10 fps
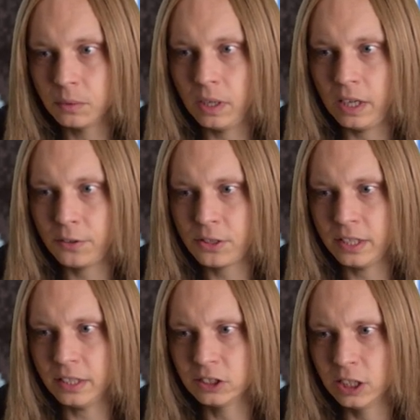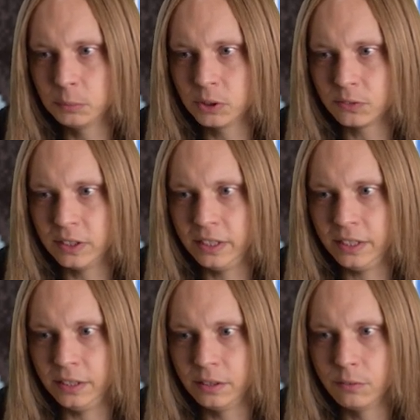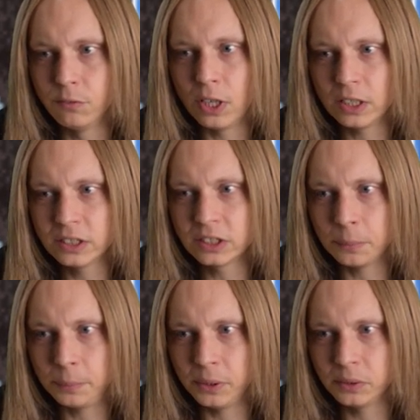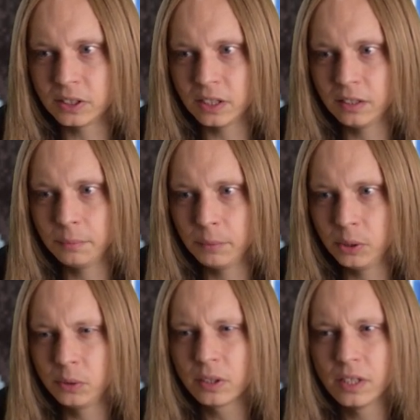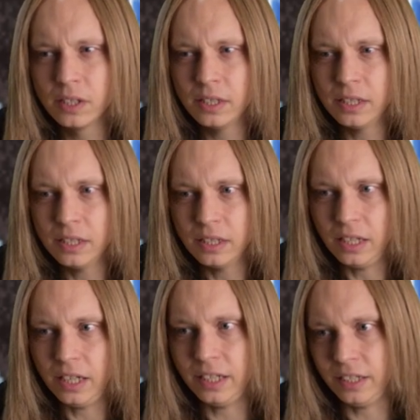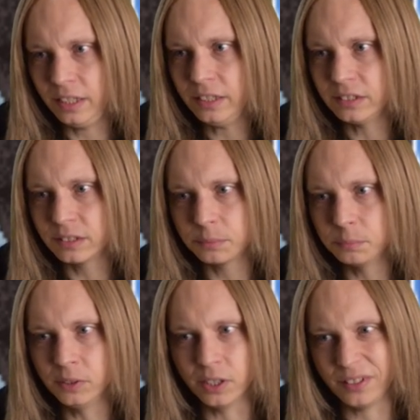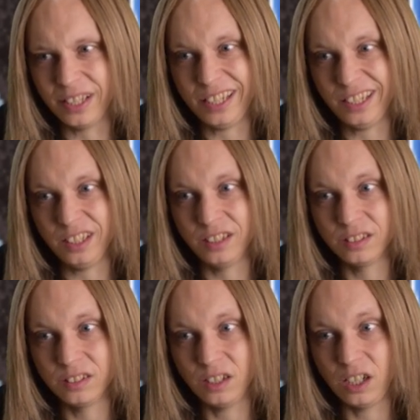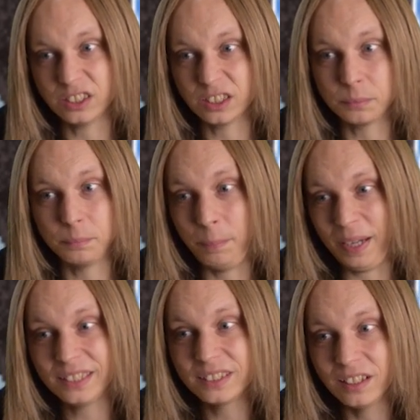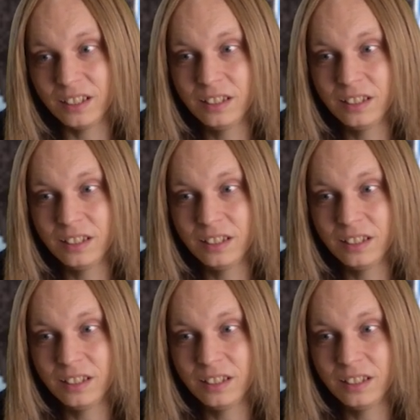I think in terms of the versus computer mode, it is that they are just better.